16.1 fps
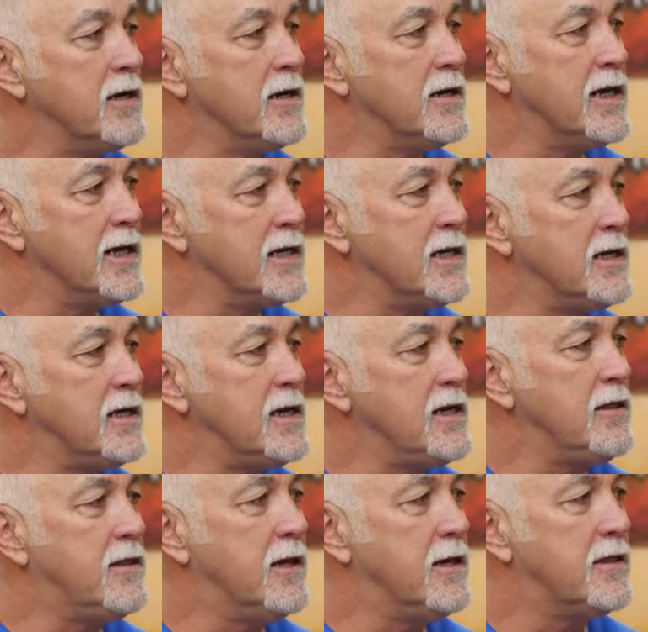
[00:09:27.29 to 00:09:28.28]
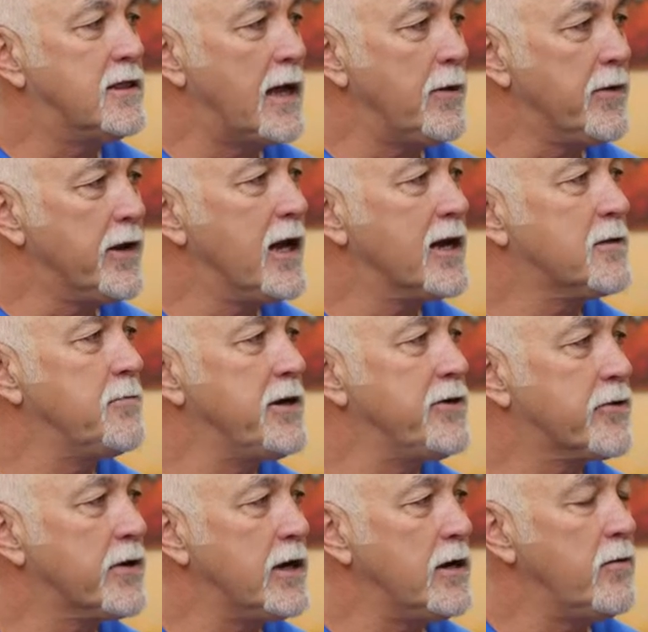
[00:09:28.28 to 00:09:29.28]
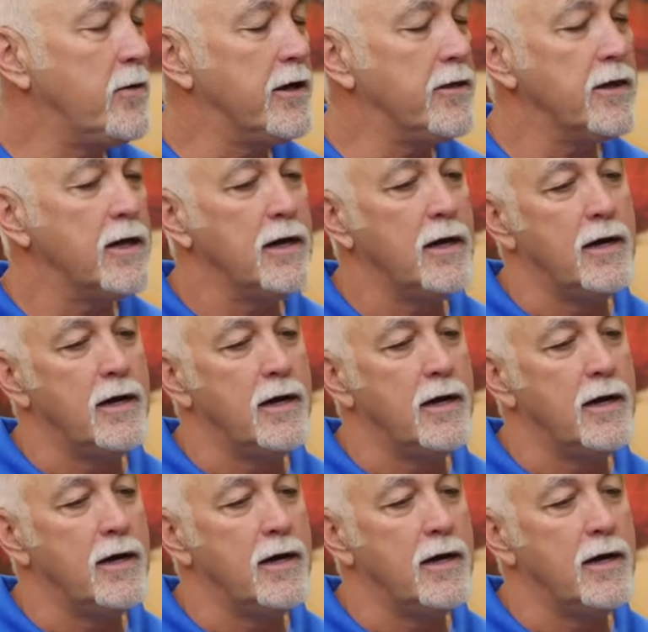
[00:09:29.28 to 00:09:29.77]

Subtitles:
and dignity that they would like to be treated with.